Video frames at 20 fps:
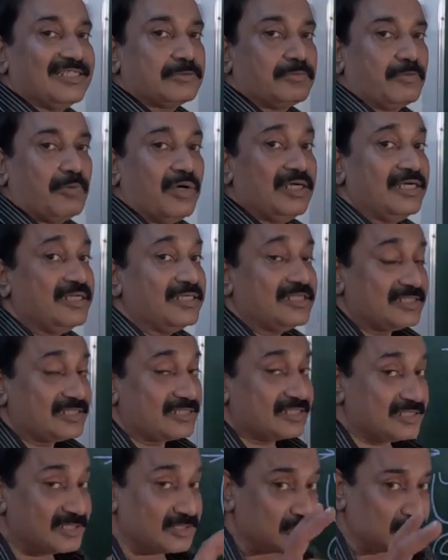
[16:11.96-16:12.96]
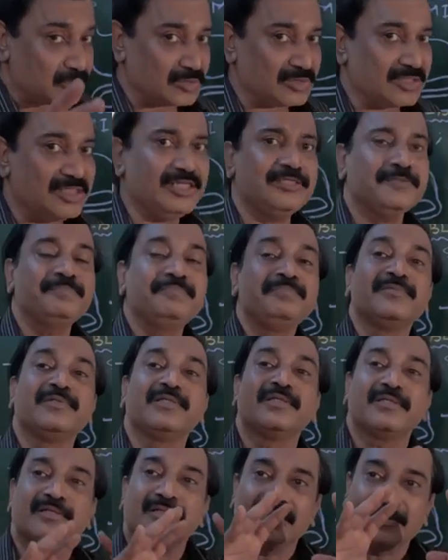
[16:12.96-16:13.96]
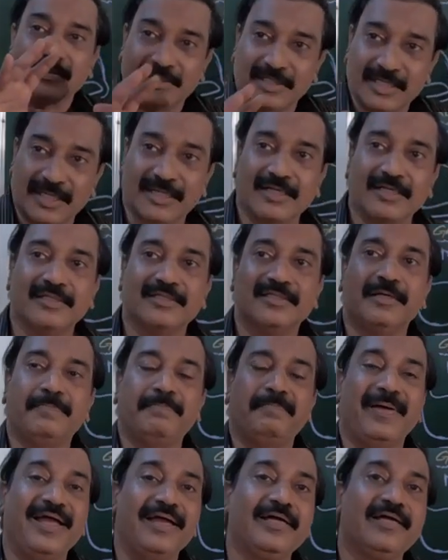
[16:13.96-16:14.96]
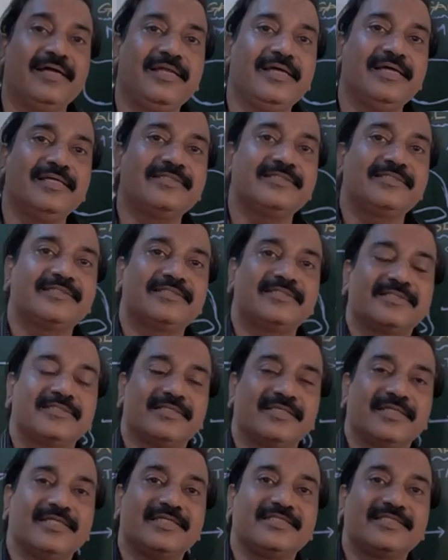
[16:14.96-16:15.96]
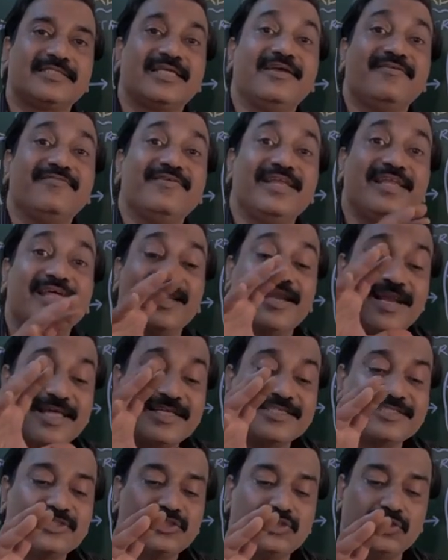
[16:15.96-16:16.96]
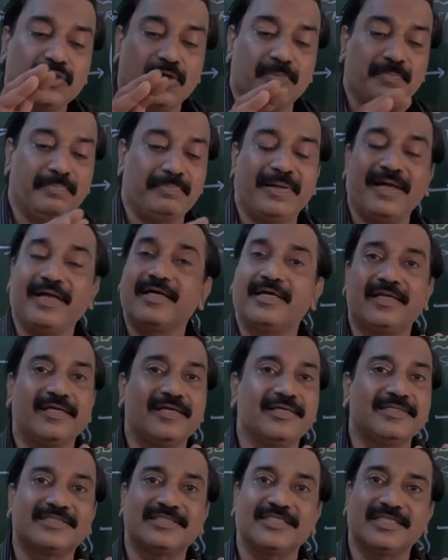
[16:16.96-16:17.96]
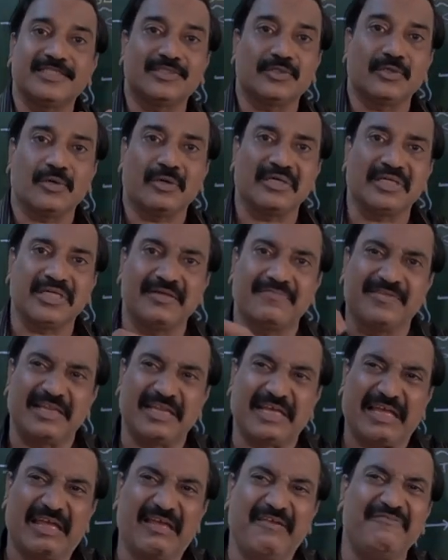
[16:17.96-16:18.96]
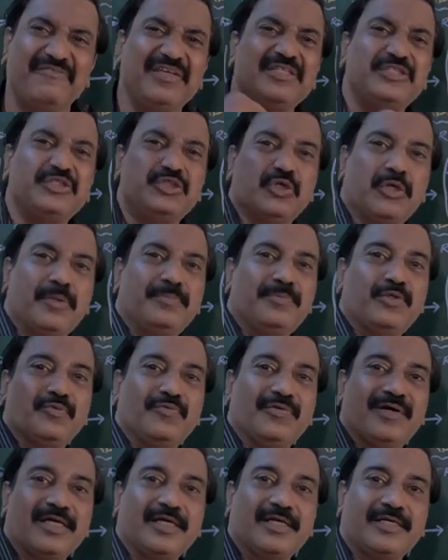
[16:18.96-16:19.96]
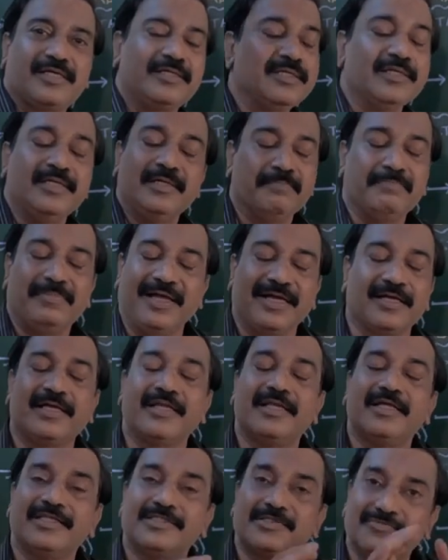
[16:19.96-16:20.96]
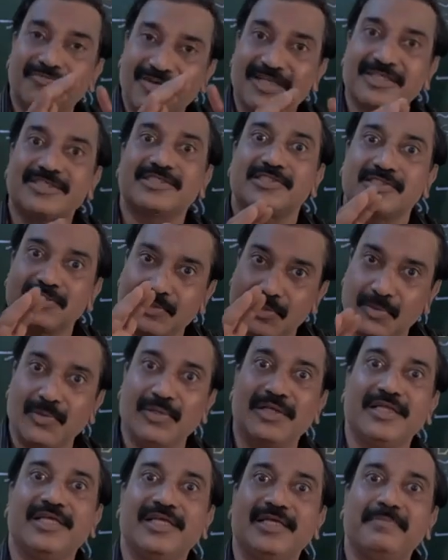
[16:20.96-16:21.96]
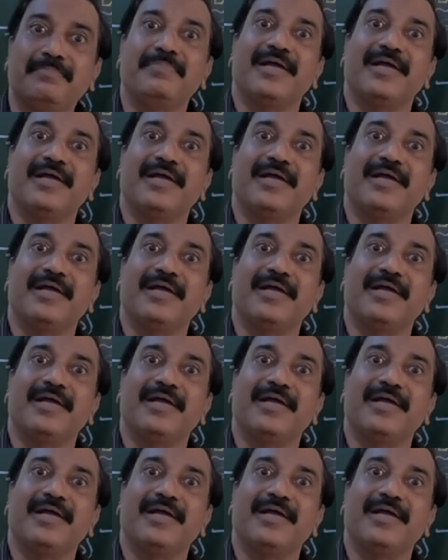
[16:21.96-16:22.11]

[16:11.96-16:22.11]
small intestine, so that the pancreas is given a less job. Pancreas is not given a heavy job to work. Pancreas works slowly,